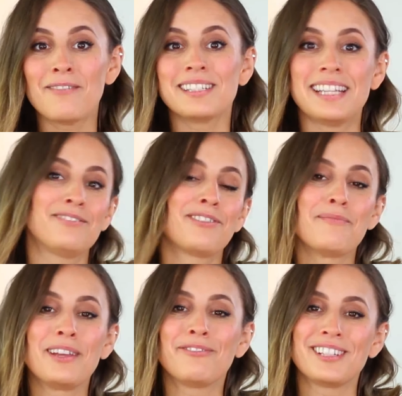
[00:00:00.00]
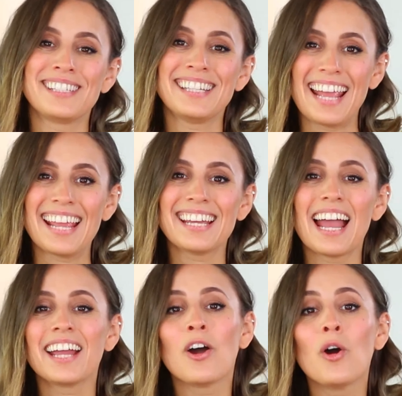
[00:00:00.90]
that was it from me for
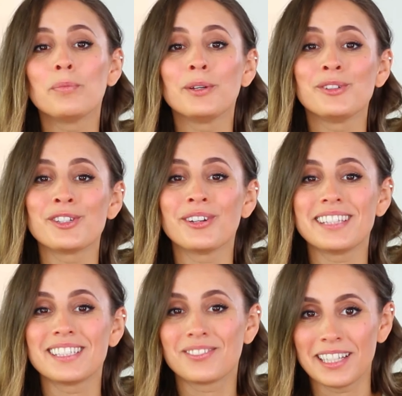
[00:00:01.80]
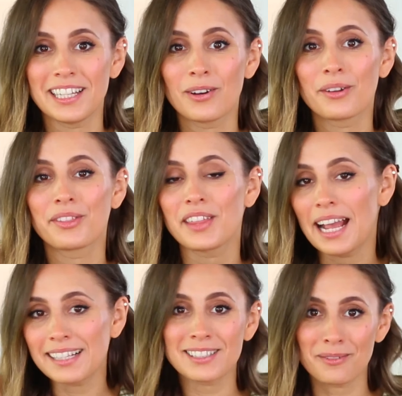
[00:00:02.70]
today. I hope you enjoyed this video.
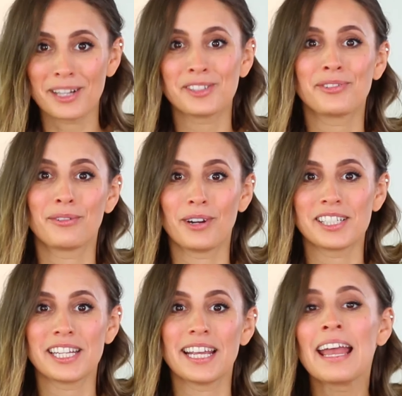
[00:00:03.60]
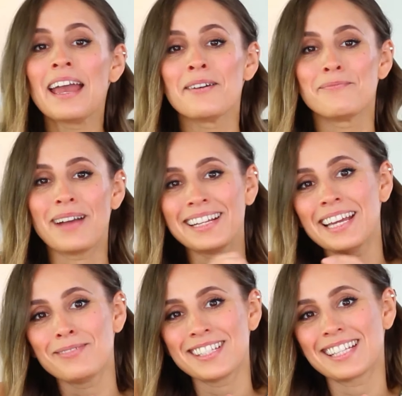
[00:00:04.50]
Thanks so much for watching.
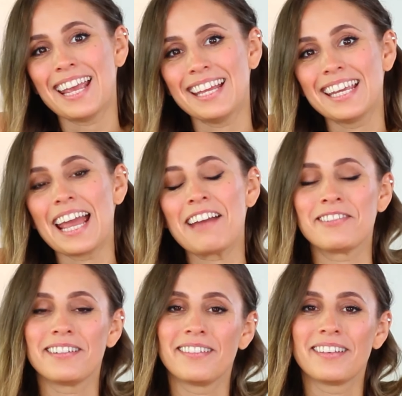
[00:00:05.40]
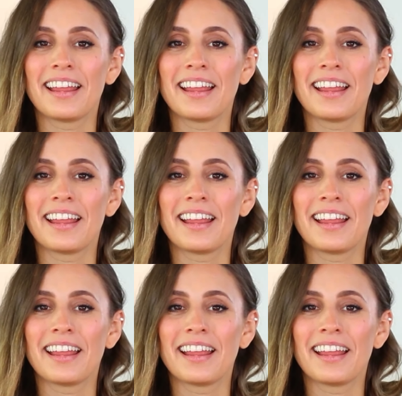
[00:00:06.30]
My name is Katie and